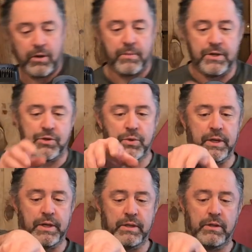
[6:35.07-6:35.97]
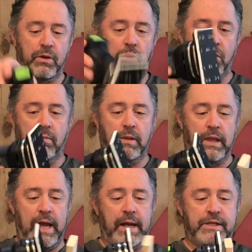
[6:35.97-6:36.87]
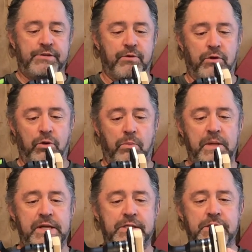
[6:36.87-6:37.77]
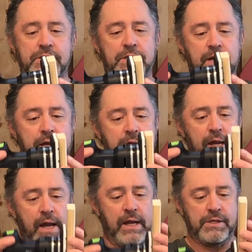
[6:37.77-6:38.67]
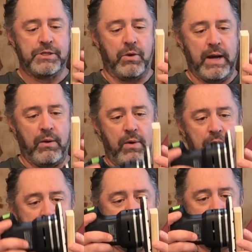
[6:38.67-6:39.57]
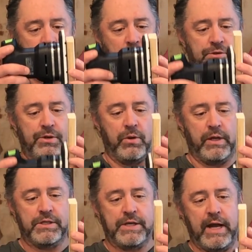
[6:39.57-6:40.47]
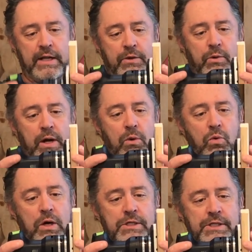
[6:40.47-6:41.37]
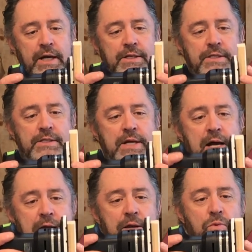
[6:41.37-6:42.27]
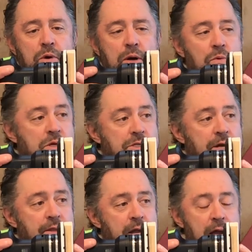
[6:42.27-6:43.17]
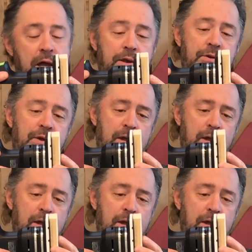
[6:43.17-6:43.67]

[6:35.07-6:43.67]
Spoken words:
to be doing little legs for little pieces, and so I wanted to be able to know exactly where I was side to side, where I was on the end,